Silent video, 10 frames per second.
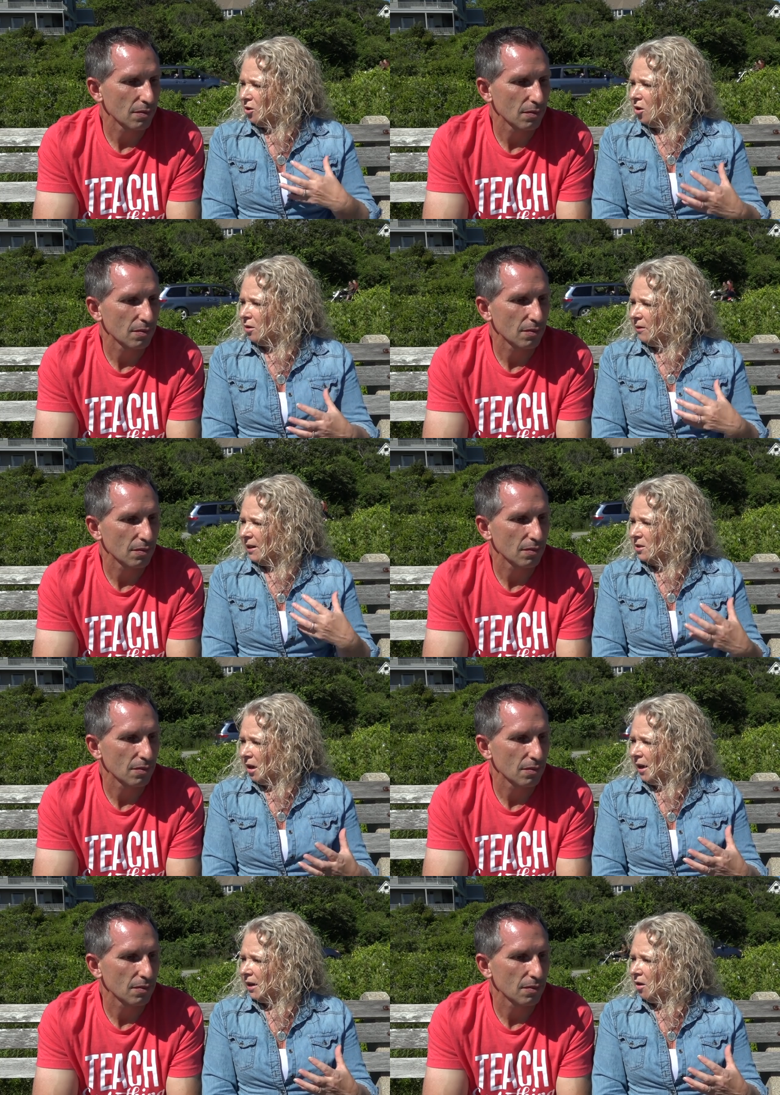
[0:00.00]
Speaker 1: a lot of
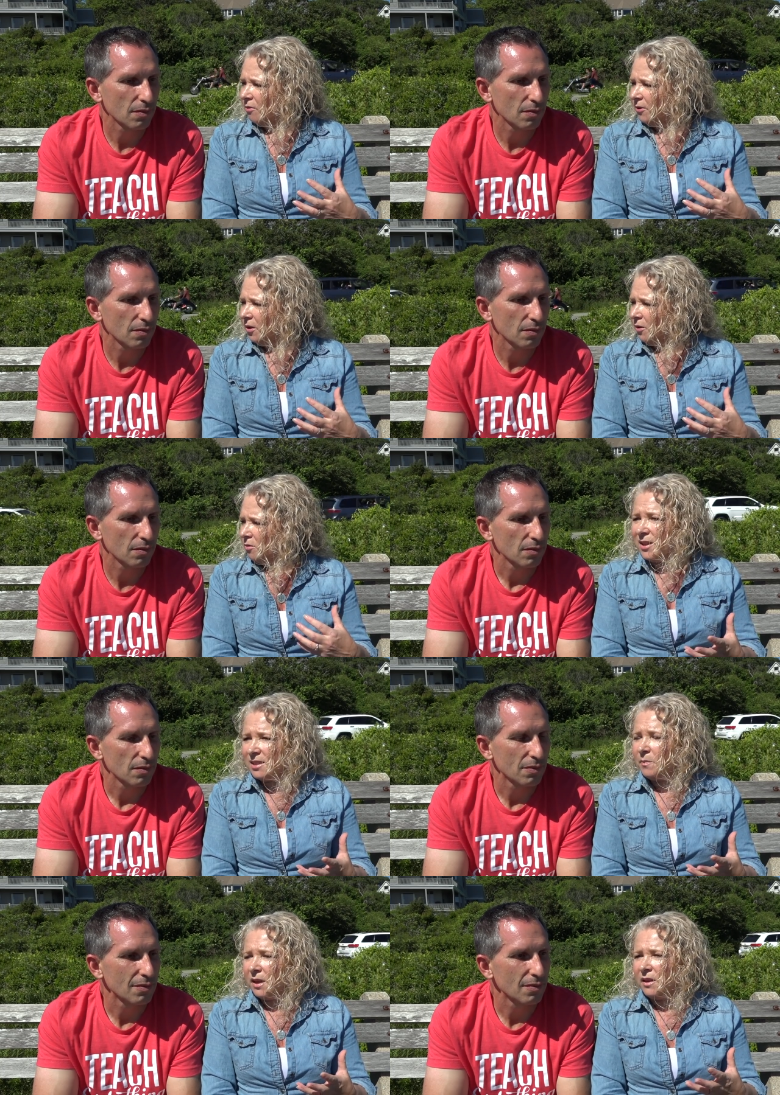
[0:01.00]
anxiety off you. That's
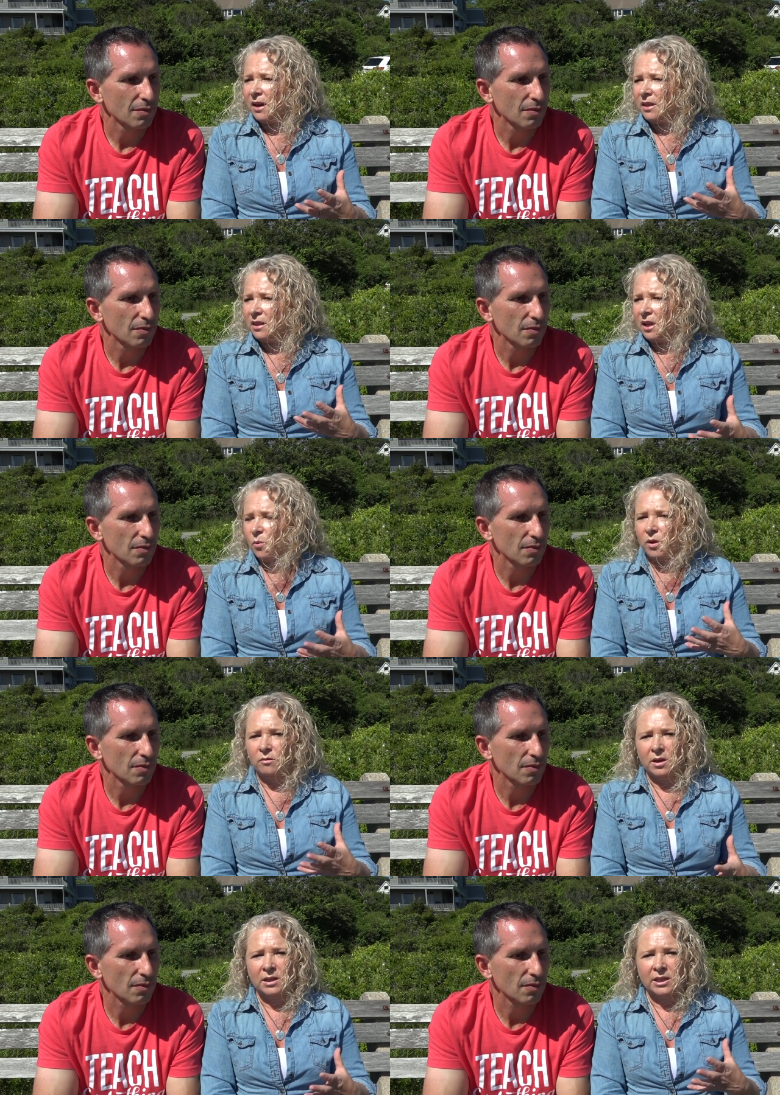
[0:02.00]
something that I think we
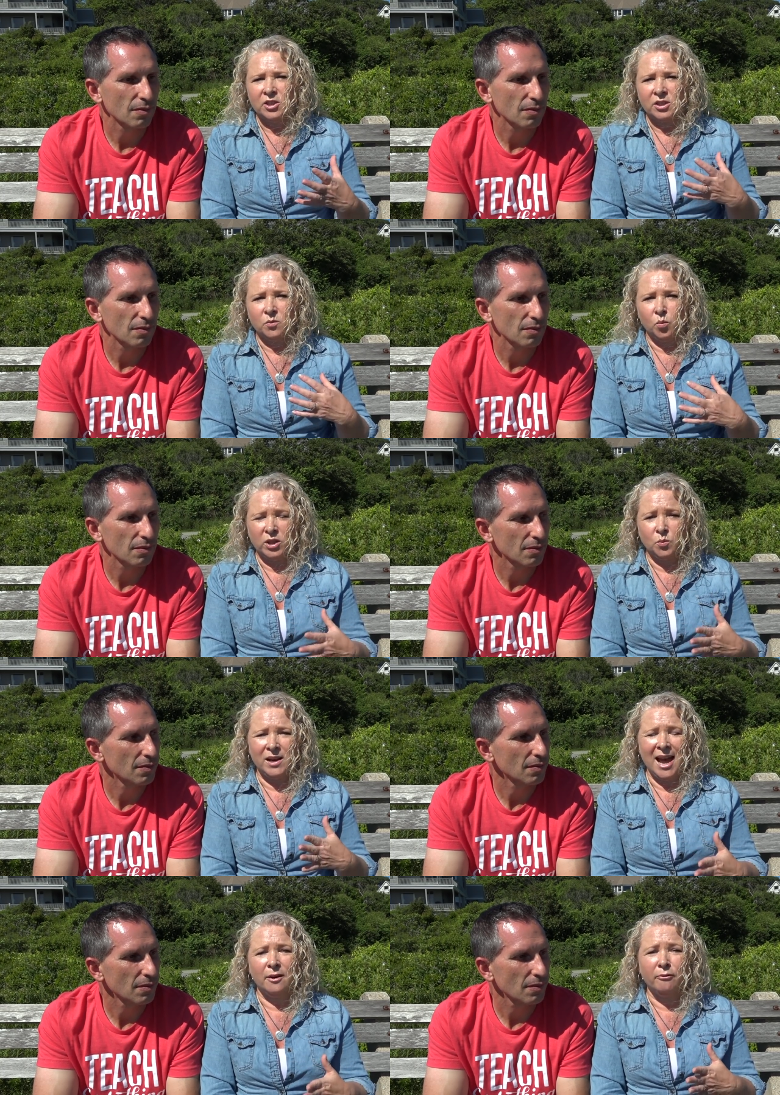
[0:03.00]
really just wish
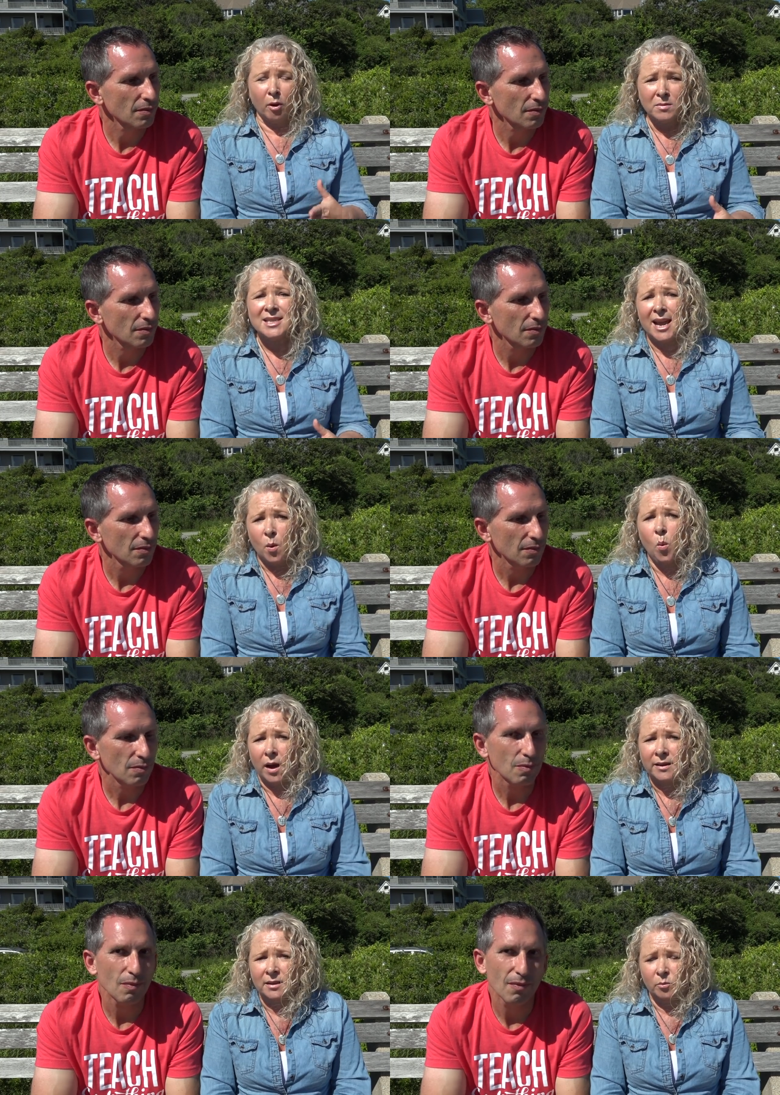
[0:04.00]
we'd had from day
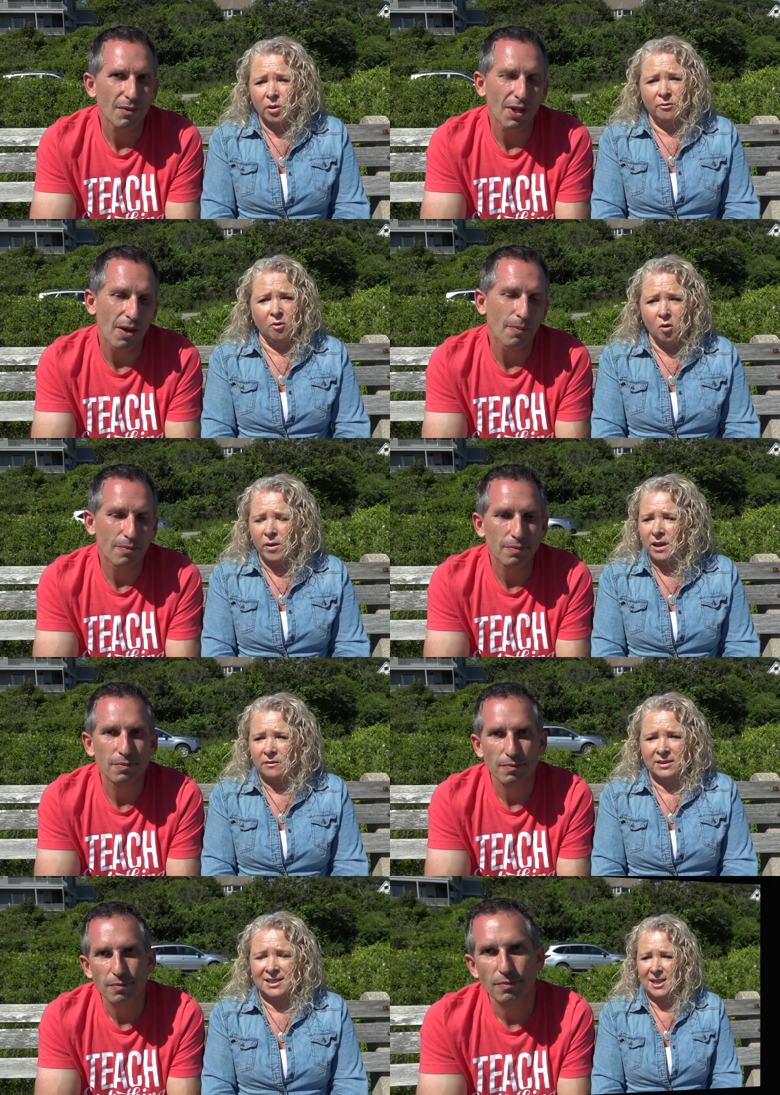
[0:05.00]
one before yeah. we
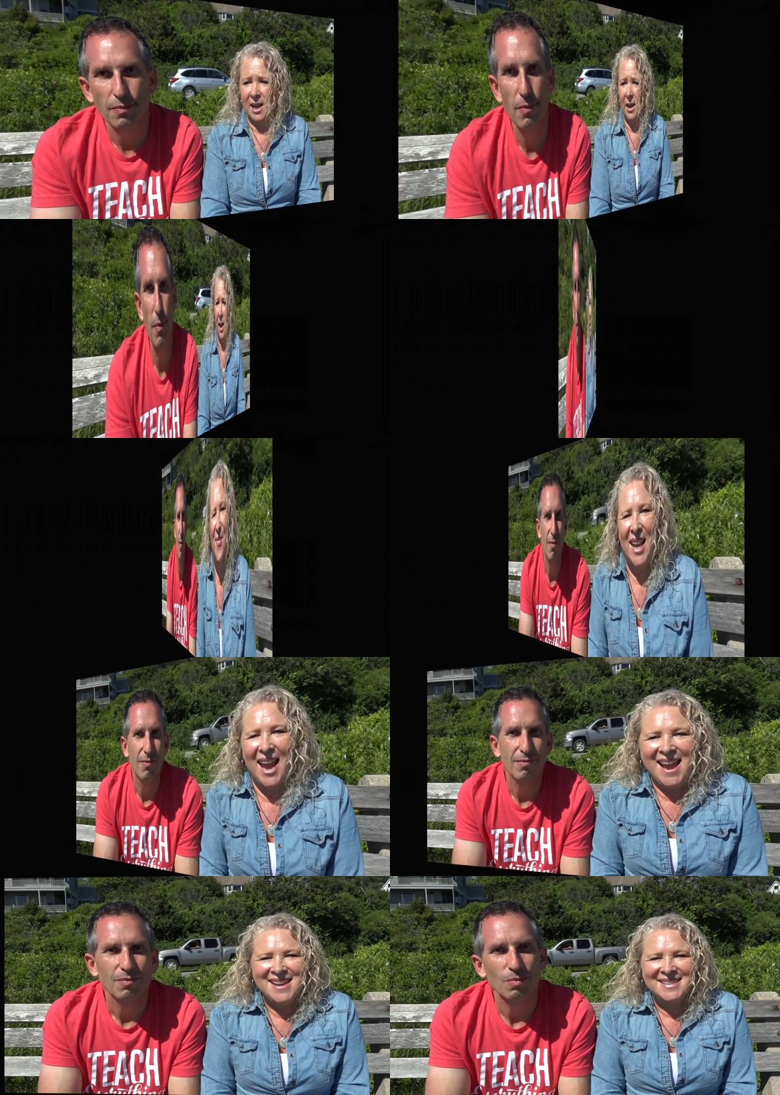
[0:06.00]
even started out. So
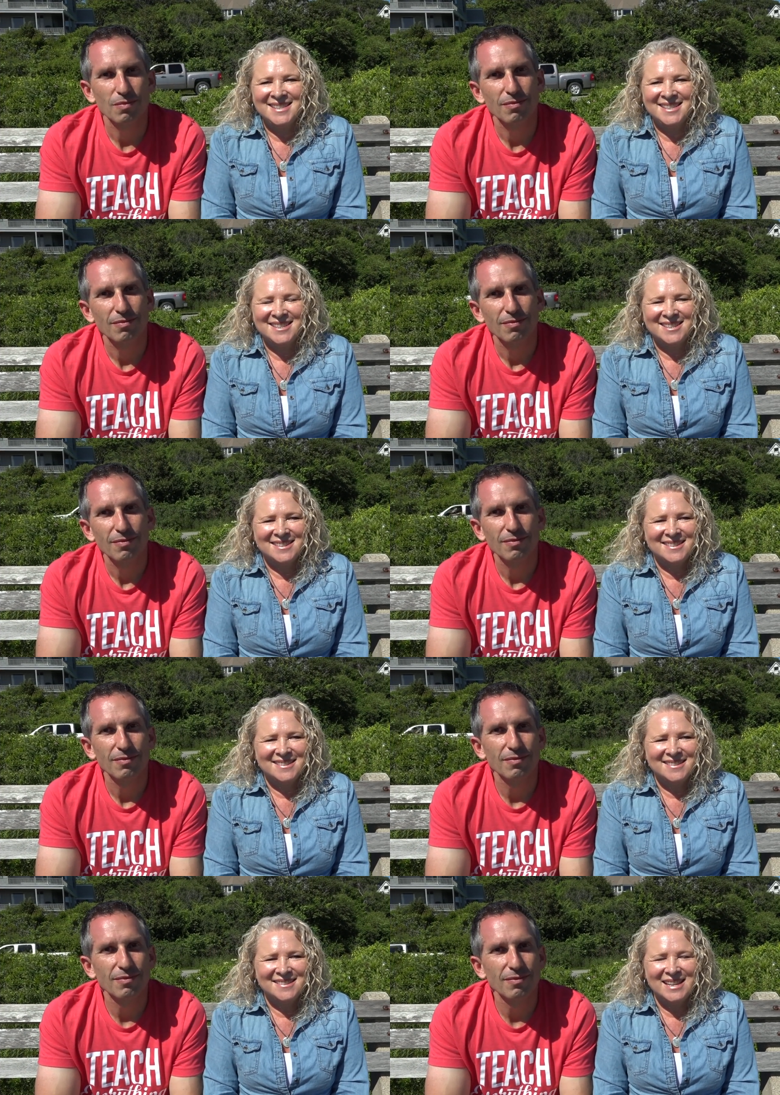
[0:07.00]
and
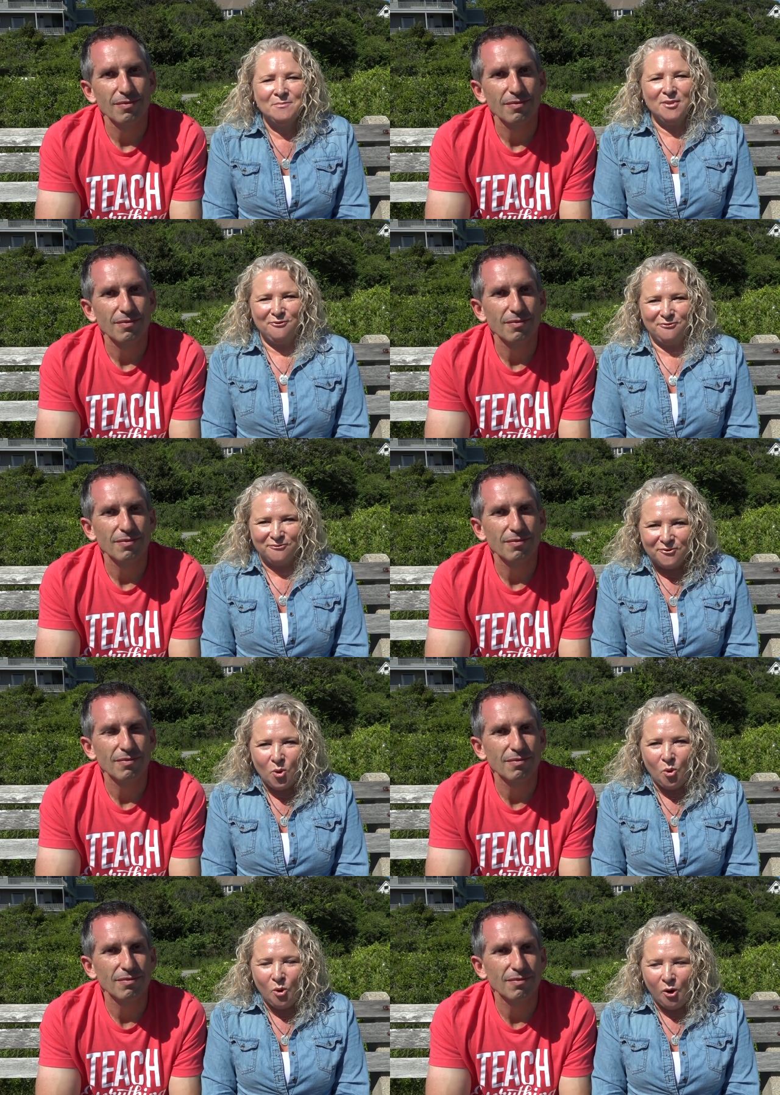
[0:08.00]
number
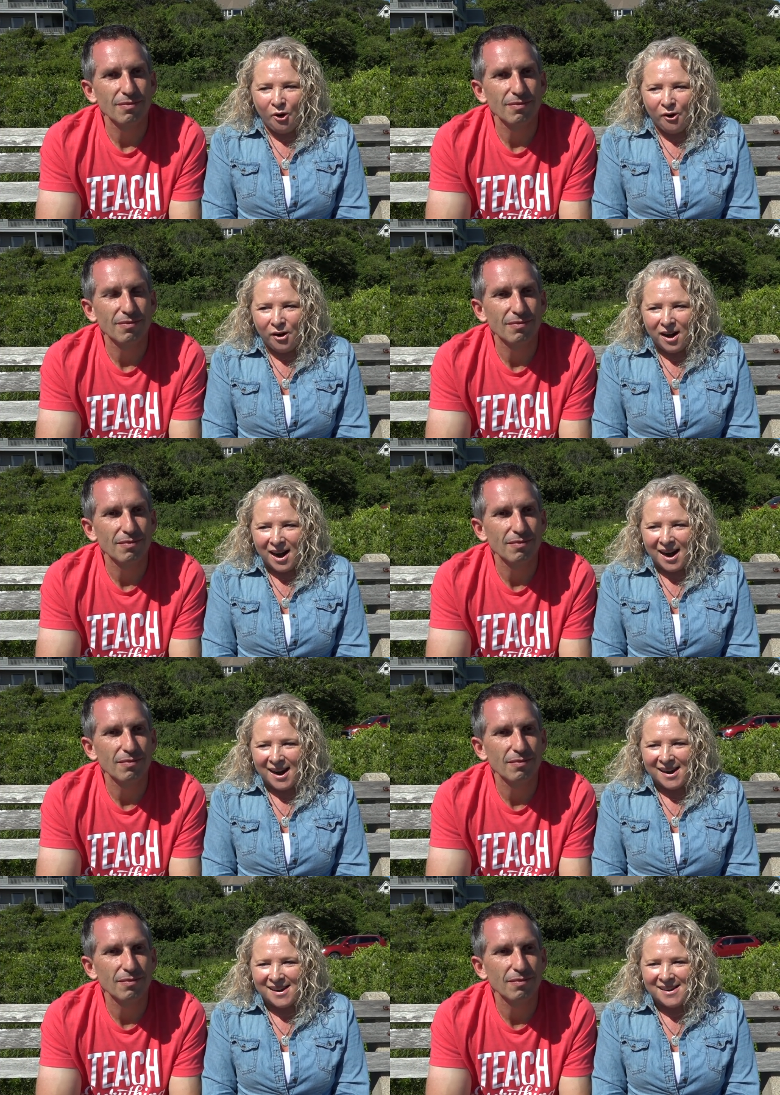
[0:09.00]
four.
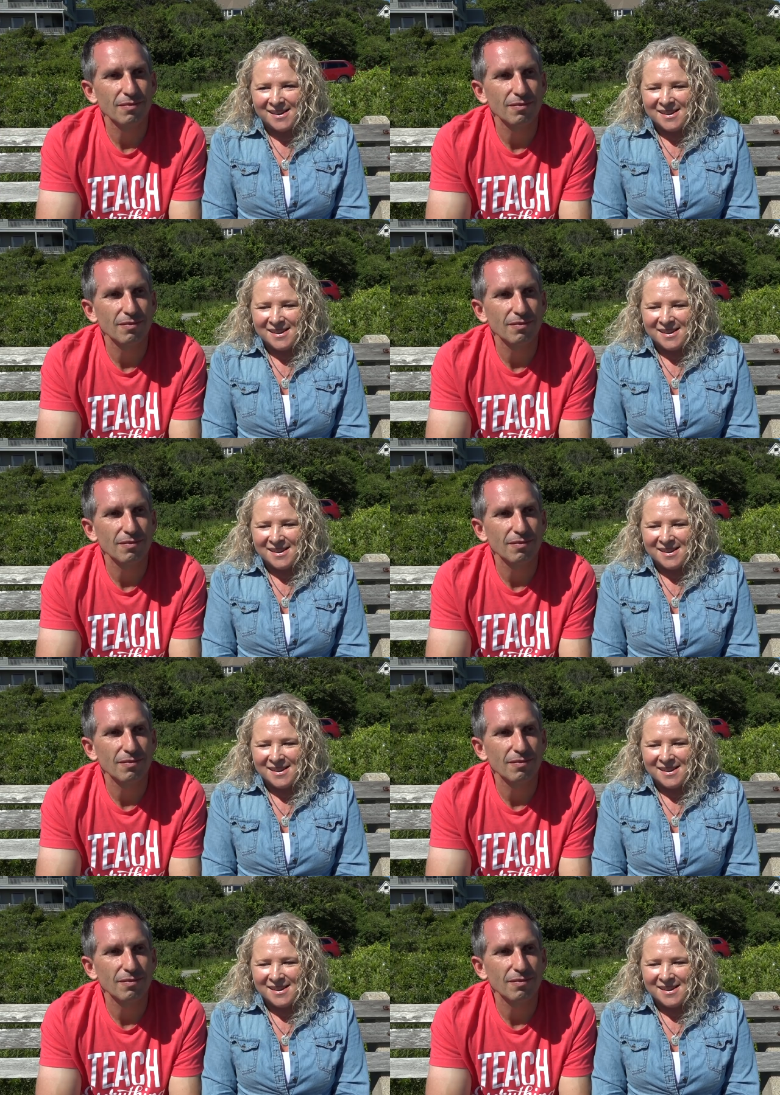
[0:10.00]
Uh,